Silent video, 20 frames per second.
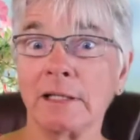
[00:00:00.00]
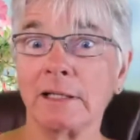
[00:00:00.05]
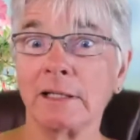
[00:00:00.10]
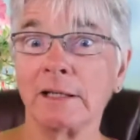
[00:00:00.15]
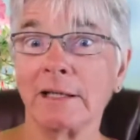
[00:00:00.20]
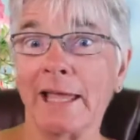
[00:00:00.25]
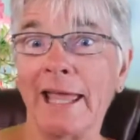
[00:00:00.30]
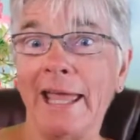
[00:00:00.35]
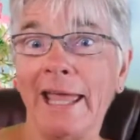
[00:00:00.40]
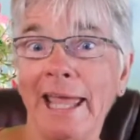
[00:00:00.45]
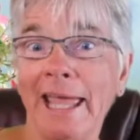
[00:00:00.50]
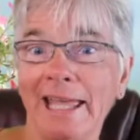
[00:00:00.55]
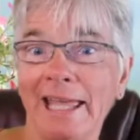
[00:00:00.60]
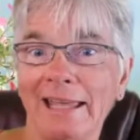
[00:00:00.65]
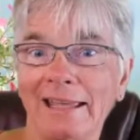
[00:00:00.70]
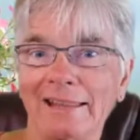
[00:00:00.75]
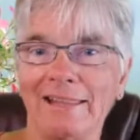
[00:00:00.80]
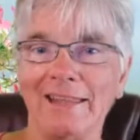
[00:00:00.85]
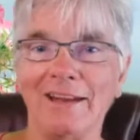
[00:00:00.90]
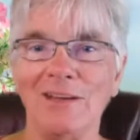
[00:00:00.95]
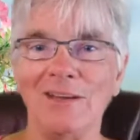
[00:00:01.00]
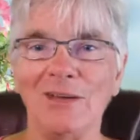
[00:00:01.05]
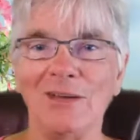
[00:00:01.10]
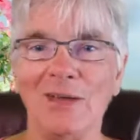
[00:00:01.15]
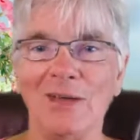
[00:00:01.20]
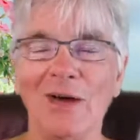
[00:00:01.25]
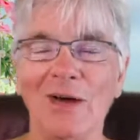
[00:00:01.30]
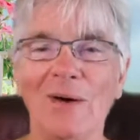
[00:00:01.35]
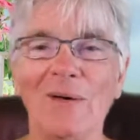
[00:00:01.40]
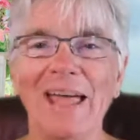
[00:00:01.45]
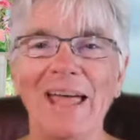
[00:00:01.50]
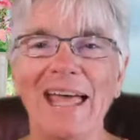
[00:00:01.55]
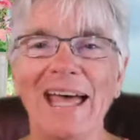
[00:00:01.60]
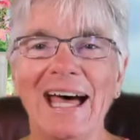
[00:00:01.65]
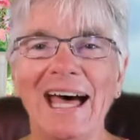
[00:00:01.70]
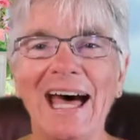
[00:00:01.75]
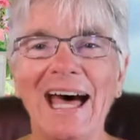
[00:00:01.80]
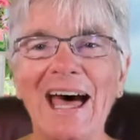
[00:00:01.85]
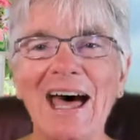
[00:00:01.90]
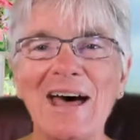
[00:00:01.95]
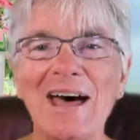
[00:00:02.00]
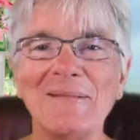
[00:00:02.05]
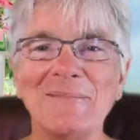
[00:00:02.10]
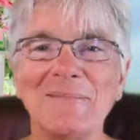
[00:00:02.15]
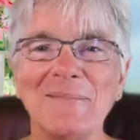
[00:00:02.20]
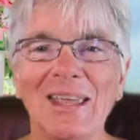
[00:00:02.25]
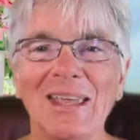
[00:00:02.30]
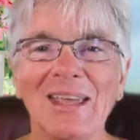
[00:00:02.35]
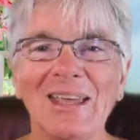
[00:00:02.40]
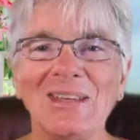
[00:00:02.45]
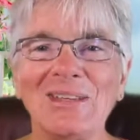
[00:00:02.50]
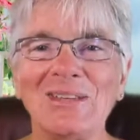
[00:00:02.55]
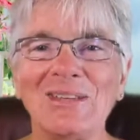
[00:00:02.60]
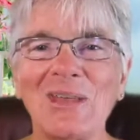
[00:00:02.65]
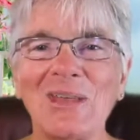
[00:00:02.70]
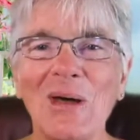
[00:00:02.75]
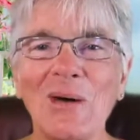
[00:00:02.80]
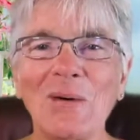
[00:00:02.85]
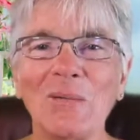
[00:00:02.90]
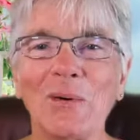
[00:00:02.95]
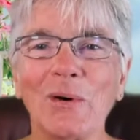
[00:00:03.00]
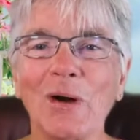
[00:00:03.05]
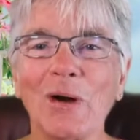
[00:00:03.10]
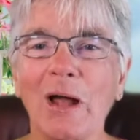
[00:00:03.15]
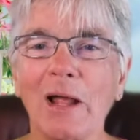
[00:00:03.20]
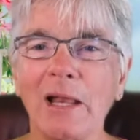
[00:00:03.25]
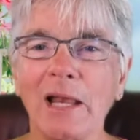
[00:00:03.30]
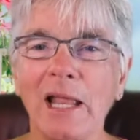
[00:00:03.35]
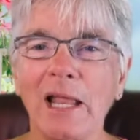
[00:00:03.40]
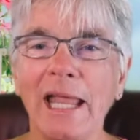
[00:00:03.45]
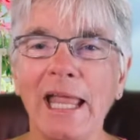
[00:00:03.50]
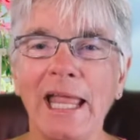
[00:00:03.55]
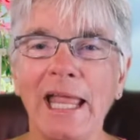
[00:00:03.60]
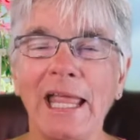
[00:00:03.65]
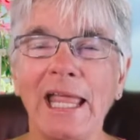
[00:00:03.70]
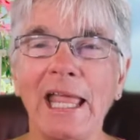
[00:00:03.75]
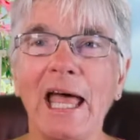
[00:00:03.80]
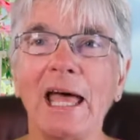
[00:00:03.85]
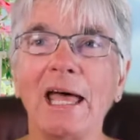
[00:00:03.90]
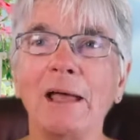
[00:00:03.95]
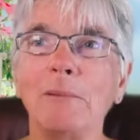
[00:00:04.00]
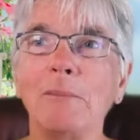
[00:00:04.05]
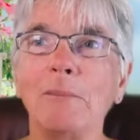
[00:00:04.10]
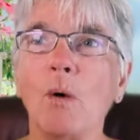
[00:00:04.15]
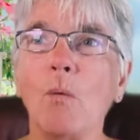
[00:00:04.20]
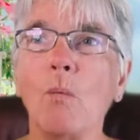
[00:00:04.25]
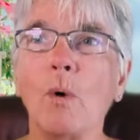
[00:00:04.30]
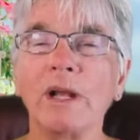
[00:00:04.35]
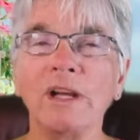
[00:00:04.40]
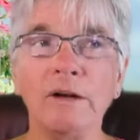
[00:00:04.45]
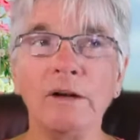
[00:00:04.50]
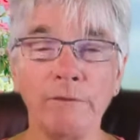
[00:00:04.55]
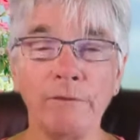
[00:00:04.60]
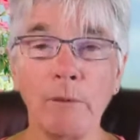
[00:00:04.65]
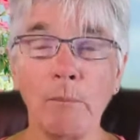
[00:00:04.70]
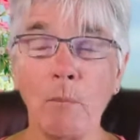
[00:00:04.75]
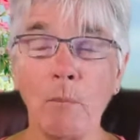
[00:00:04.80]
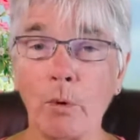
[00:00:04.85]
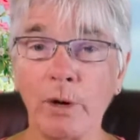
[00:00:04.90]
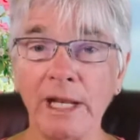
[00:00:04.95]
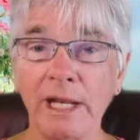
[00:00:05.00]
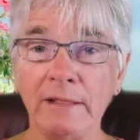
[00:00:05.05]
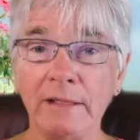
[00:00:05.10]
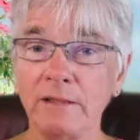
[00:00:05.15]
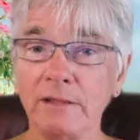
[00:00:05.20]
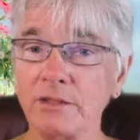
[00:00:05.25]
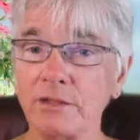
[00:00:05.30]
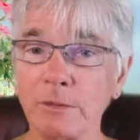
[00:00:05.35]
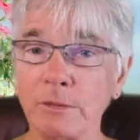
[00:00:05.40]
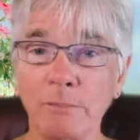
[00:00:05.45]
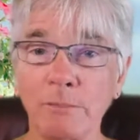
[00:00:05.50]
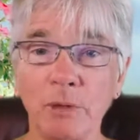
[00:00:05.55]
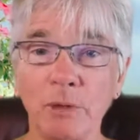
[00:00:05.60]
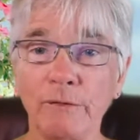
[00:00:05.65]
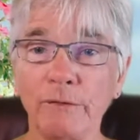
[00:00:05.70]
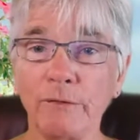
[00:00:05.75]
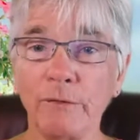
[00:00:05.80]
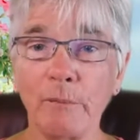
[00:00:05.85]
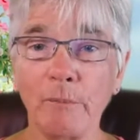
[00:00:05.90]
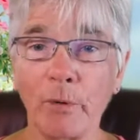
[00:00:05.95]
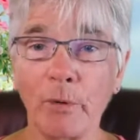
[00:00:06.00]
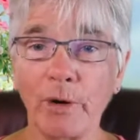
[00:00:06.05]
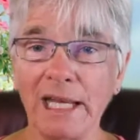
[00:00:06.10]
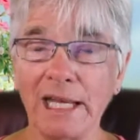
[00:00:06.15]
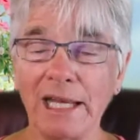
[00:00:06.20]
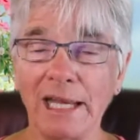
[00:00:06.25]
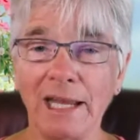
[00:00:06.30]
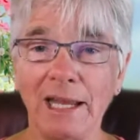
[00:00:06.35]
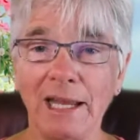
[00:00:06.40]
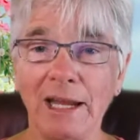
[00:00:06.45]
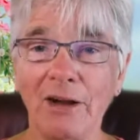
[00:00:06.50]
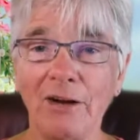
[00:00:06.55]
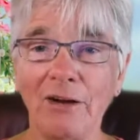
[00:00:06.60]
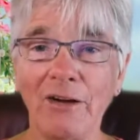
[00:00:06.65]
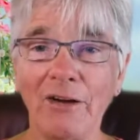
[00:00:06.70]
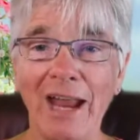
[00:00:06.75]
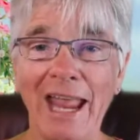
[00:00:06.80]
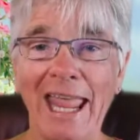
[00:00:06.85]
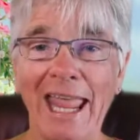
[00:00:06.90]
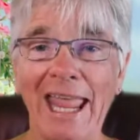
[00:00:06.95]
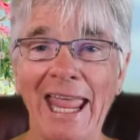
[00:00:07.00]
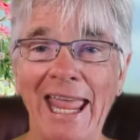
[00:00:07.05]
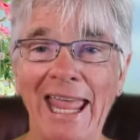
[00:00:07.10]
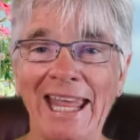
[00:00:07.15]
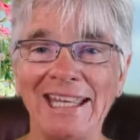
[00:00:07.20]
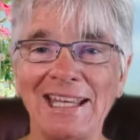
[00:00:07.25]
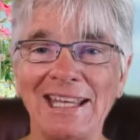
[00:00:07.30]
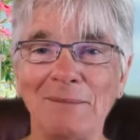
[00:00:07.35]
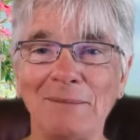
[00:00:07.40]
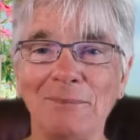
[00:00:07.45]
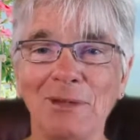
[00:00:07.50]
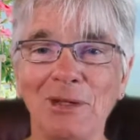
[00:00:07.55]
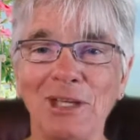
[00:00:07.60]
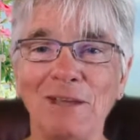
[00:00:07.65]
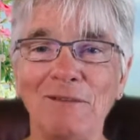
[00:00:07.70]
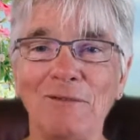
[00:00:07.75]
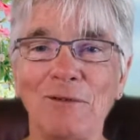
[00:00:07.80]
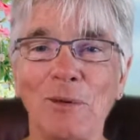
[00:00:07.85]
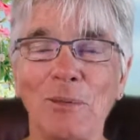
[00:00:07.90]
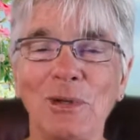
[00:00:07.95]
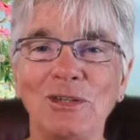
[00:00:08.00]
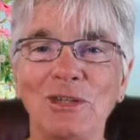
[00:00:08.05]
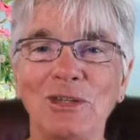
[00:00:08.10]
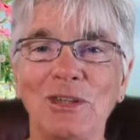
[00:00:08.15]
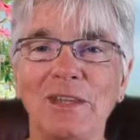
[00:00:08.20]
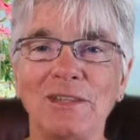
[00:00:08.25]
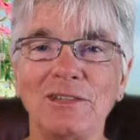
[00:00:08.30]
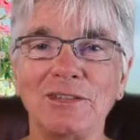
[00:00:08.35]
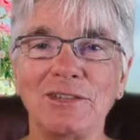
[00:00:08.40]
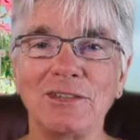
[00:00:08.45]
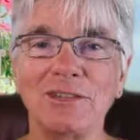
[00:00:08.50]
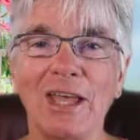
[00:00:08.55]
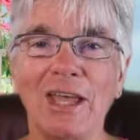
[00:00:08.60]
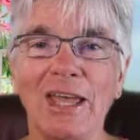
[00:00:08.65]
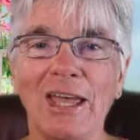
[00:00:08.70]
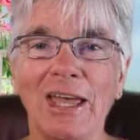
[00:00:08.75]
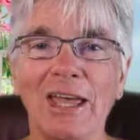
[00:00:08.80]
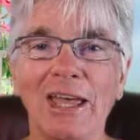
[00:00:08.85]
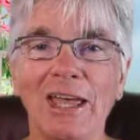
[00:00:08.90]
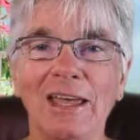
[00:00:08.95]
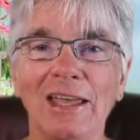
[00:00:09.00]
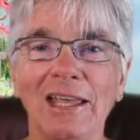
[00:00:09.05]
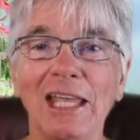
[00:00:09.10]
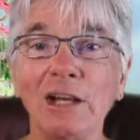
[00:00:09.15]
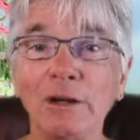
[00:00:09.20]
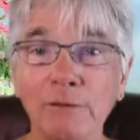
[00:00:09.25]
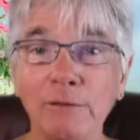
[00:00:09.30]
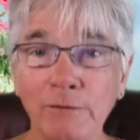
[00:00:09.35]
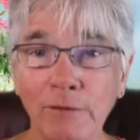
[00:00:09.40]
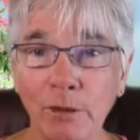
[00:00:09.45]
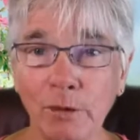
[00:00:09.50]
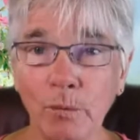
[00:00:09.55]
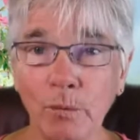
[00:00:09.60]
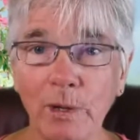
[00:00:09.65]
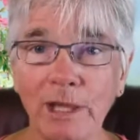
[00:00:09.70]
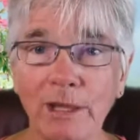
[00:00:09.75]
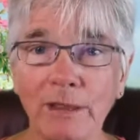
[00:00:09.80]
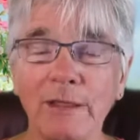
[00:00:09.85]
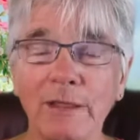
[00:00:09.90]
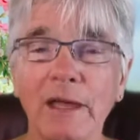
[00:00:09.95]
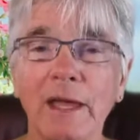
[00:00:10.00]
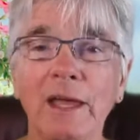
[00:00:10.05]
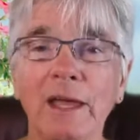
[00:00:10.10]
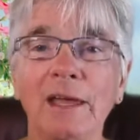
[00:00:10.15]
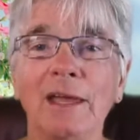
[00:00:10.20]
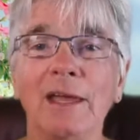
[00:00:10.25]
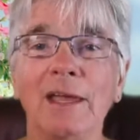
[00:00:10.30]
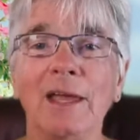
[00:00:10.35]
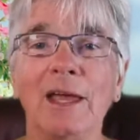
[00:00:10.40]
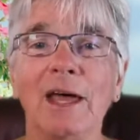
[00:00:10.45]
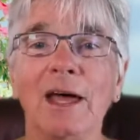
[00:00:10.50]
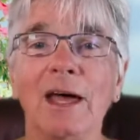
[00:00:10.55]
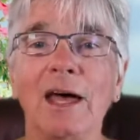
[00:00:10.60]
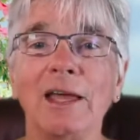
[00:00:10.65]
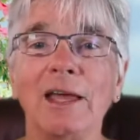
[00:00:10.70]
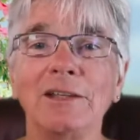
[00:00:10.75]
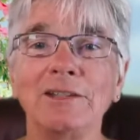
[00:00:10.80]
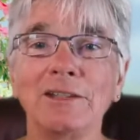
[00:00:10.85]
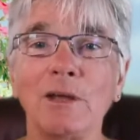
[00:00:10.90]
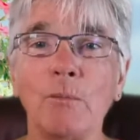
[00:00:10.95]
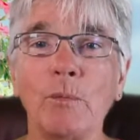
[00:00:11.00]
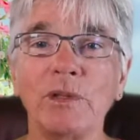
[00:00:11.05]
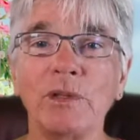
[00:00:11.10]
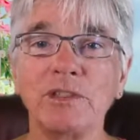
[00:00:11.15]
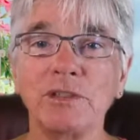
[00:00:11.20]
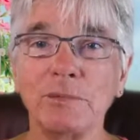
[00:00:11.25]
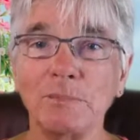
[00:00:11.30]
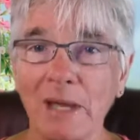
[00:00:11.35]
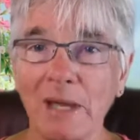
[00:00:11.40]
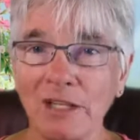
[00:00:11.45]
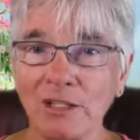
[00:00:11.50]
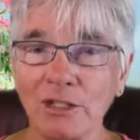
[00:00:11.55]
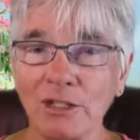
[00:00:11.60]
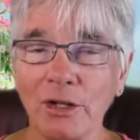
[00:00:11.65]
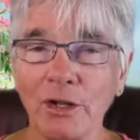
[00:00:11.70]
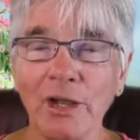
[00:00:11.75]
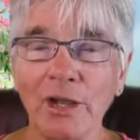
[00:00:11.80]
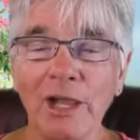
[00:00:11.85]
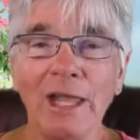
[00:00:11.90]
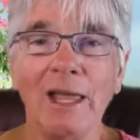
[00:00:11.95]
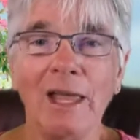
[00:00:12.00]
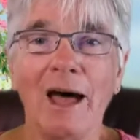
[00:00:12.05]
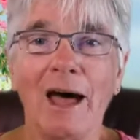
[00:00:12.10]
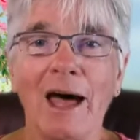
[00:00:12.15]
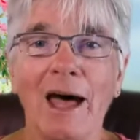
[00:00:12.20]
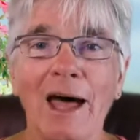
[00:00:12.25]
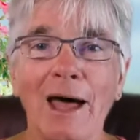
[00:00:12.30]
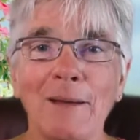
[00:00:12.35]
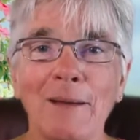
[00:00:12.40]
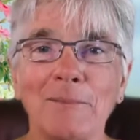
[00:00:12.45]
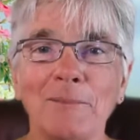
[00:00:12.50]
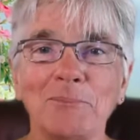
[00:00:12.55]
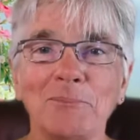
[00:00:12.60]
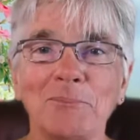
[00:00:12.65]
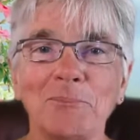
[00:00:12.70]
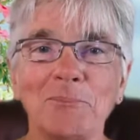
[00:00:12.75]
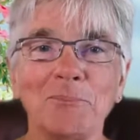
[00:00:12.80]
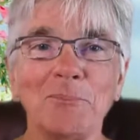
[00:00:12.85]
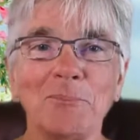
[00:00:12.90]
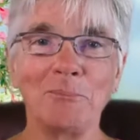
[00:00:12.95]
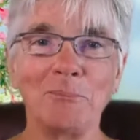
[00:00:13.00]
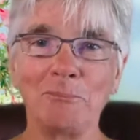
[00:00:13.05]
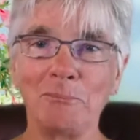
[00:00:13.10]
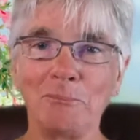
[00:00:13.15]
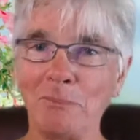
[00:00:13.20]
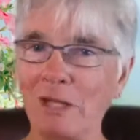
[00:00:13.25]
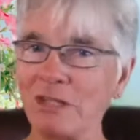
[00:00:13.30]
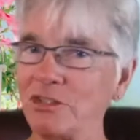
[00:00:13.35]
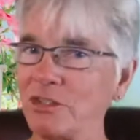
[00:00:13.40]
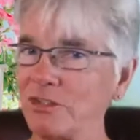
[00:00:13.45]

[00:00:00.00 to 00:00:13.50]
Hey, there you go. So we're on a wonderful morning. This is a beautiful morning here, and I'm looking forward to this interview with someone special. Just to